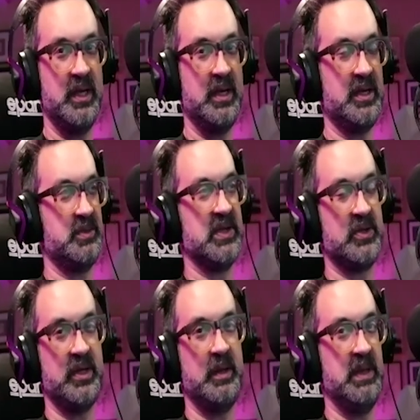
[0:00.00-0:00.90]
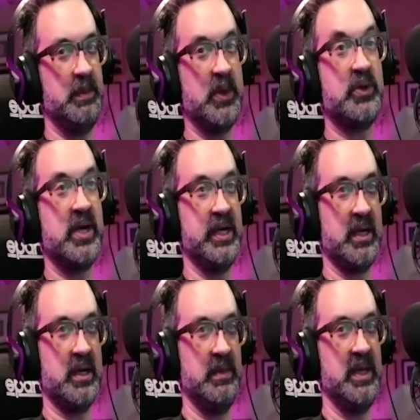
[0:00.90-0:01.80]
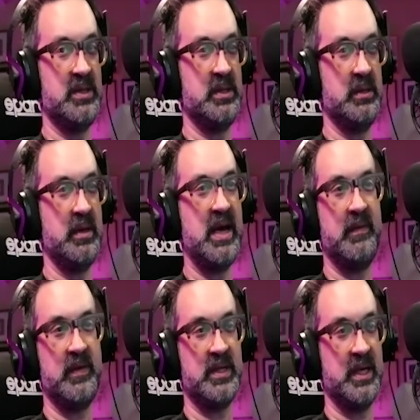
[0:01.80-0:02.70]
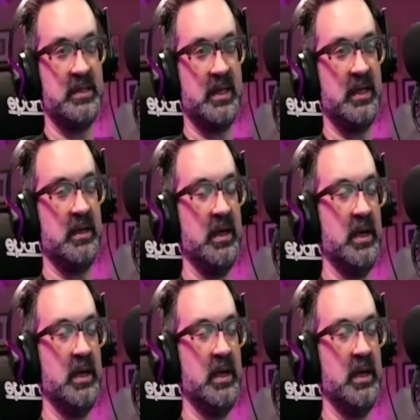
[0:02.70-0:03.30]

and especially people trying to come into advertising